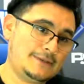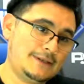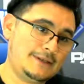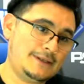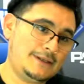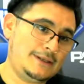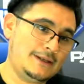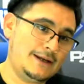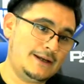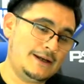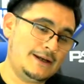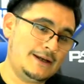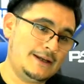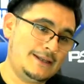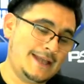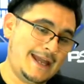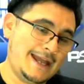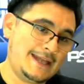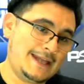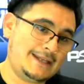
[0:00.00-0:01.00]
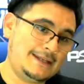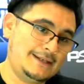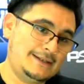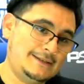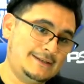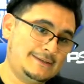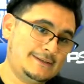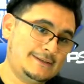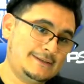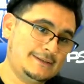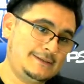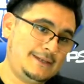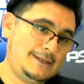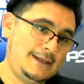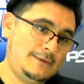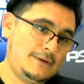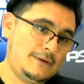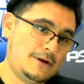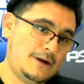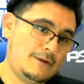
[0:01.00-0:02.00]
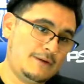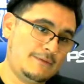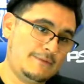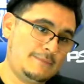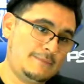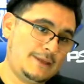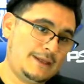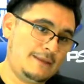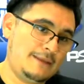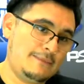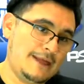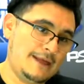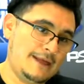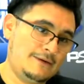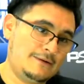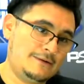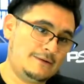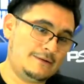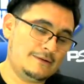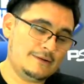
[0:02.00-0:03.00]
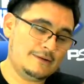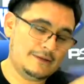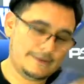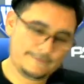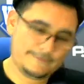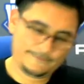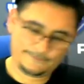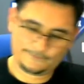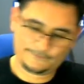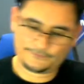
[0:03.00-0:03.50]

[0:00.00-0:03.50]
Topps uh, Yankees team card with Mickey Mantle,